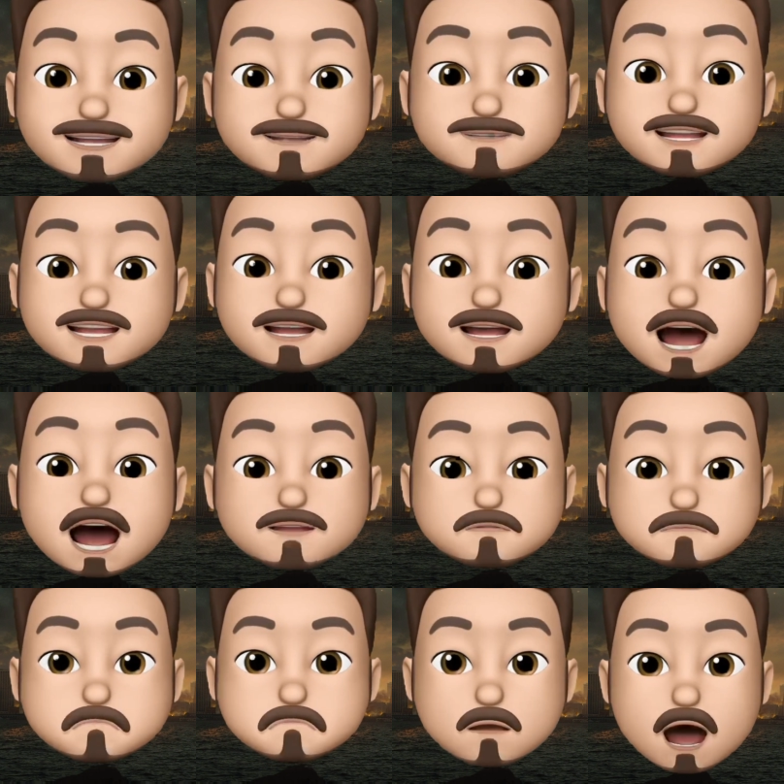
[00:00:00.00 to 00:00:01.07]
as if it's a
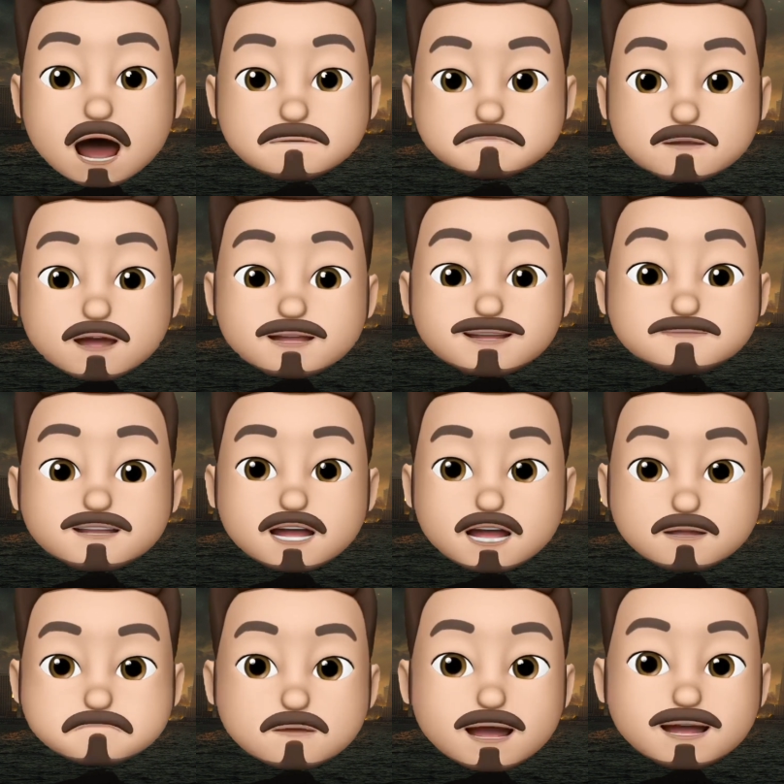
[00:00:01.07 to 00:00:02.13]
natural byproduct of
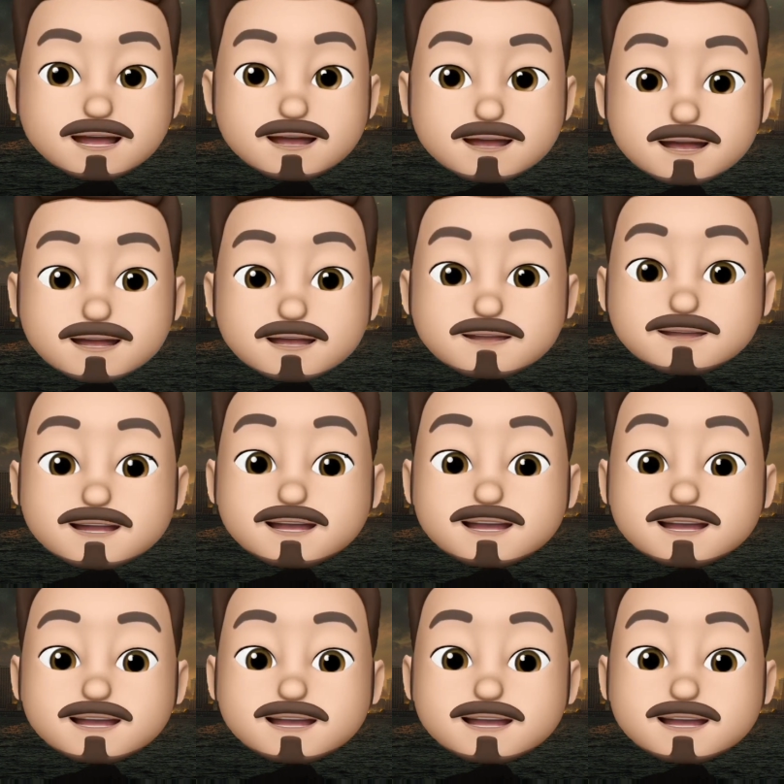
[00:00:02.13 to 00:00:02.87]
spittle, and